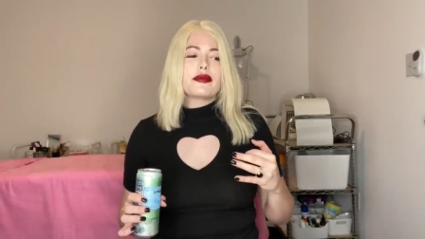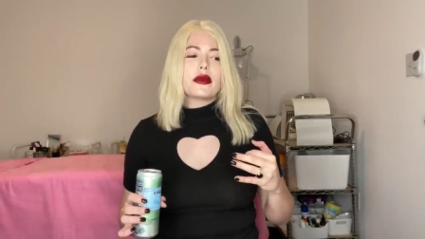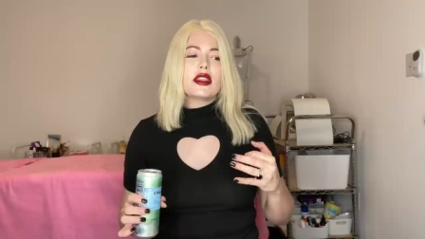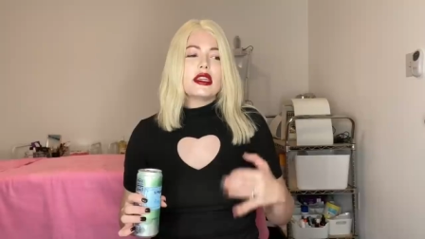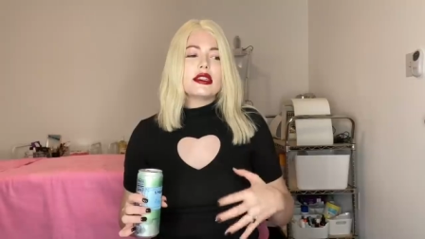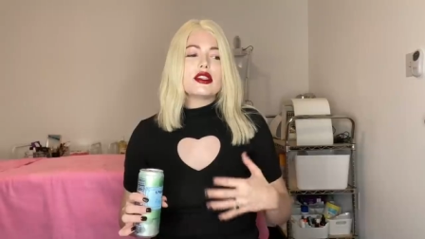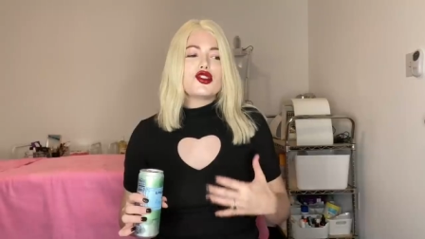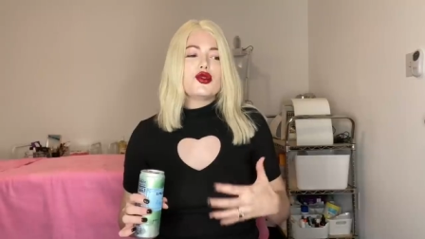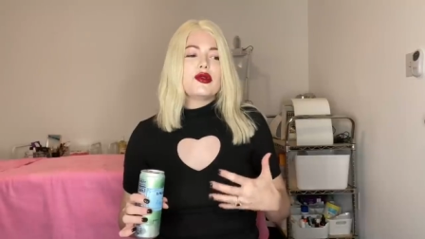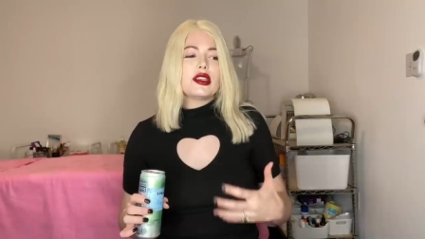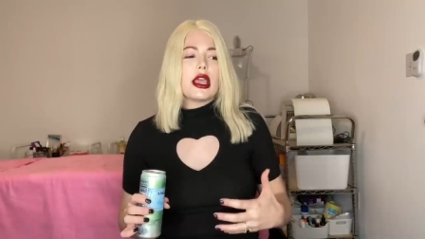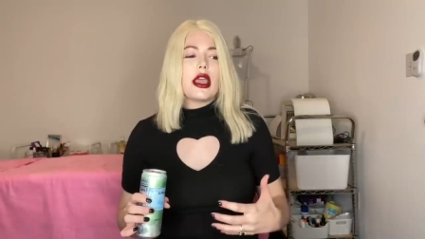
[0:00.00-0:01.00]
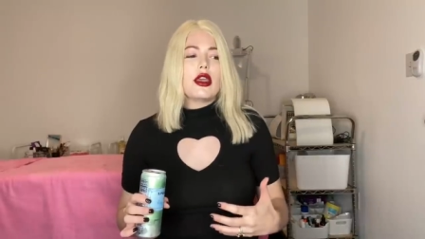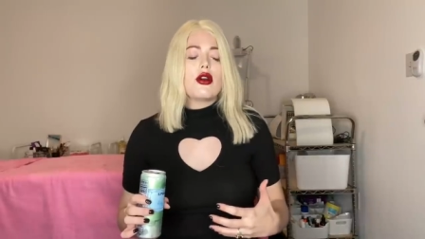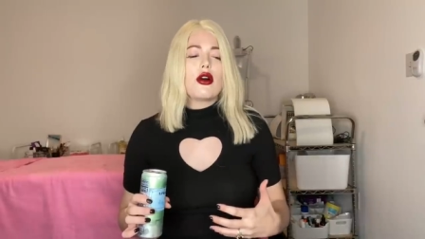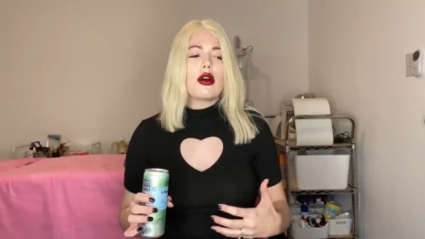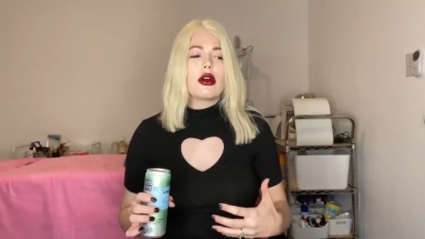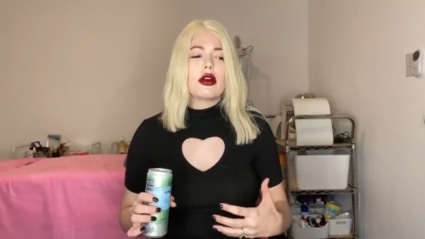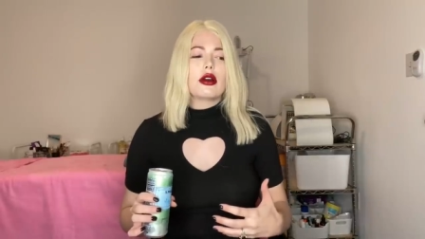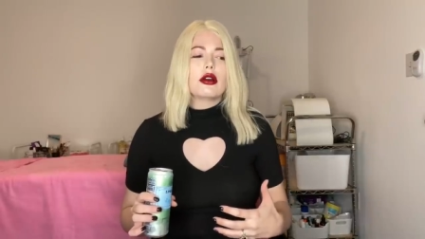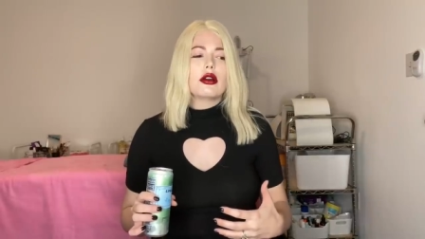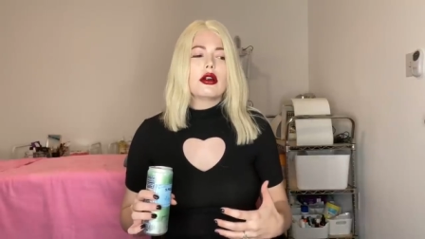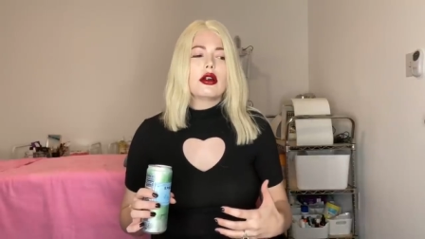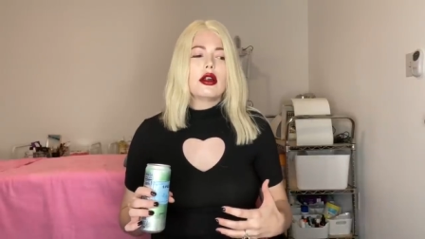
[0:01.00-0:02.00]
things that you say are
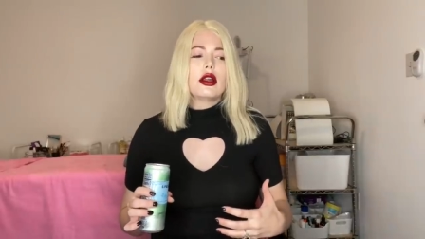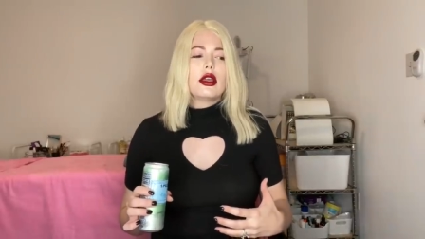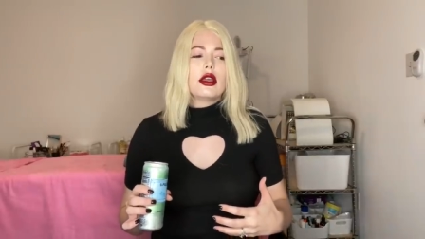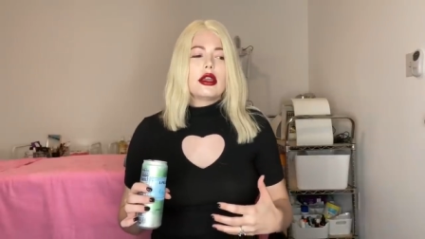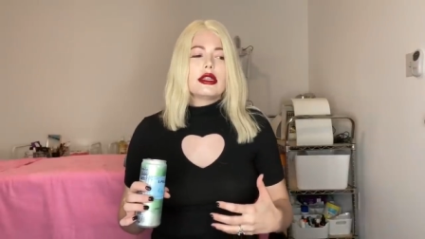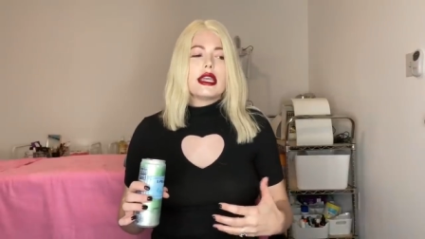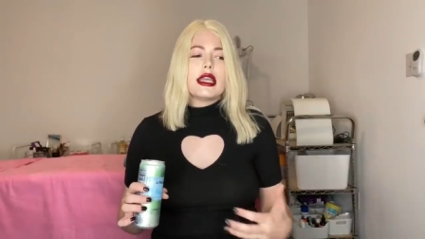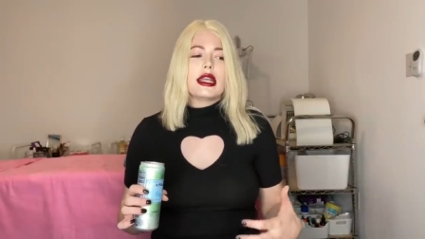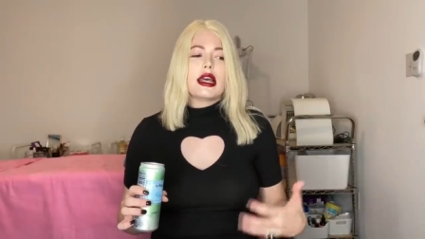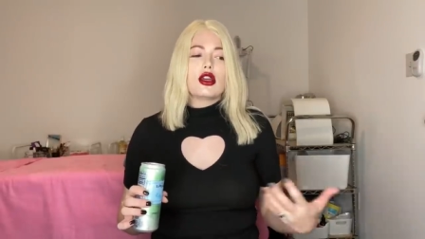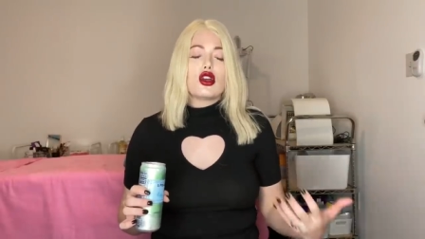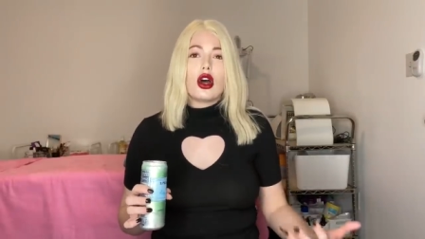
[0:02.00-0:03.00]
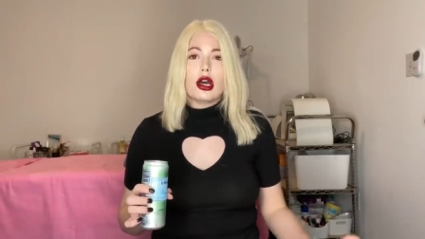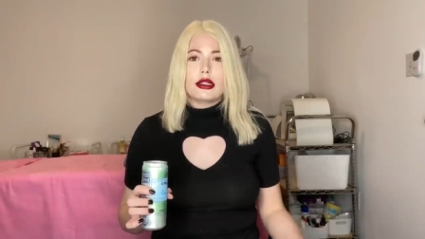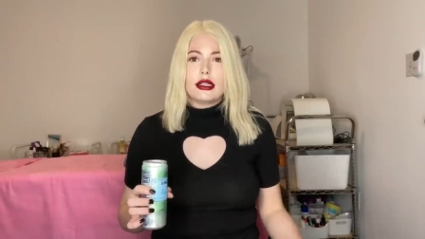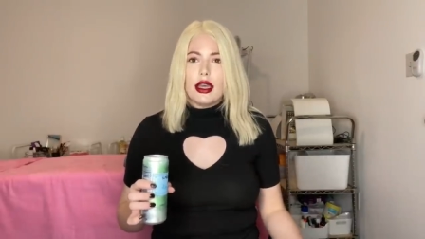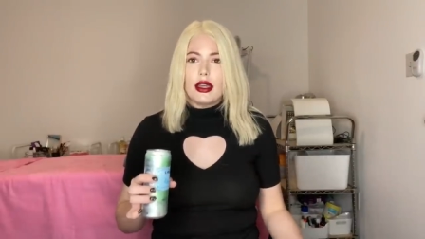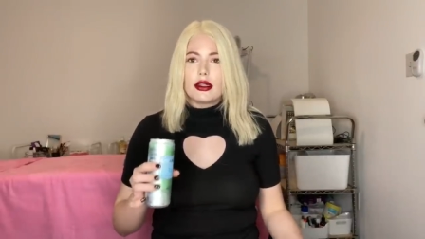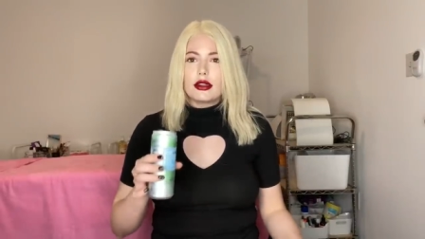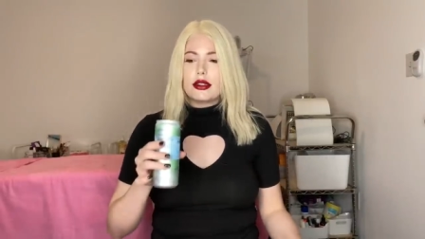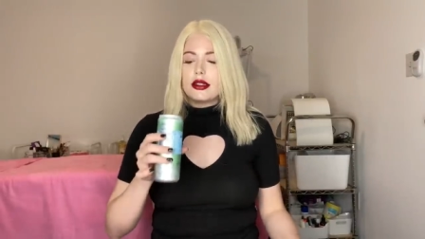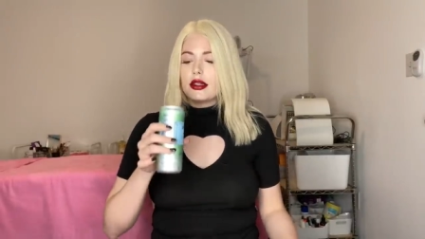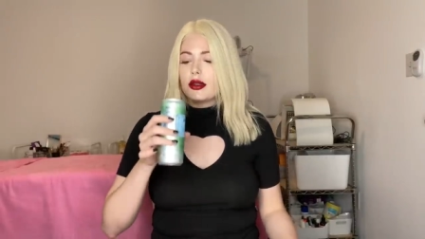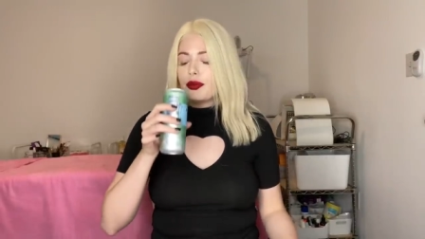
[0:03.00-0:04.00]
taken out of context.